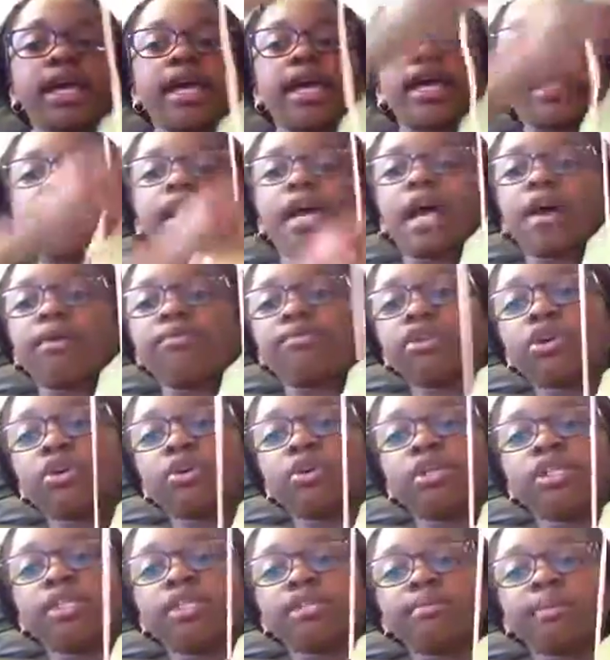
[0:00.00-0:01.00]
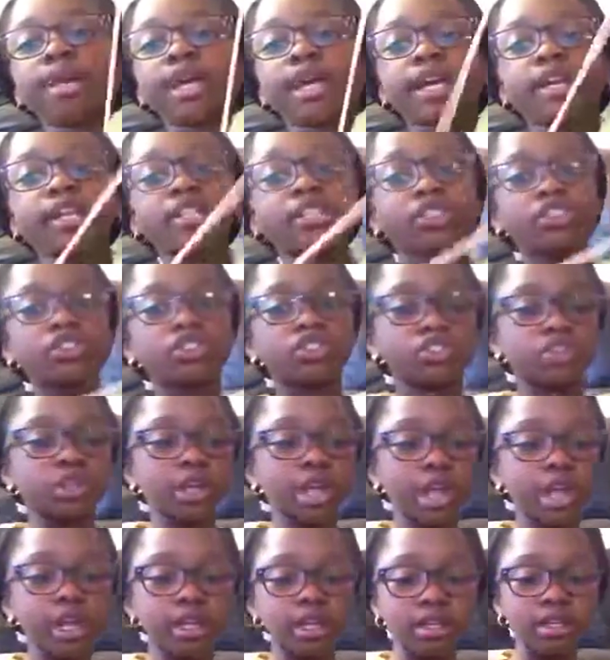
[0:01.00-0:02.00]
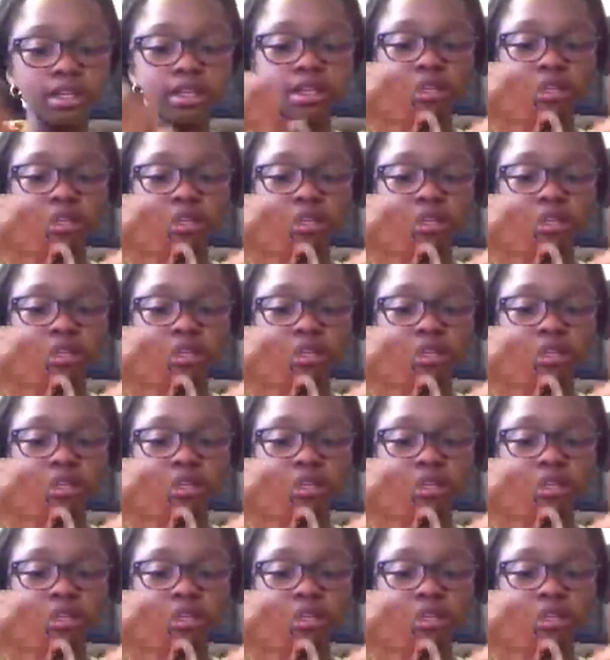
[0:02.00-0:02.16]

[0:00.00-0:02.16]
and I'm going to make it straight.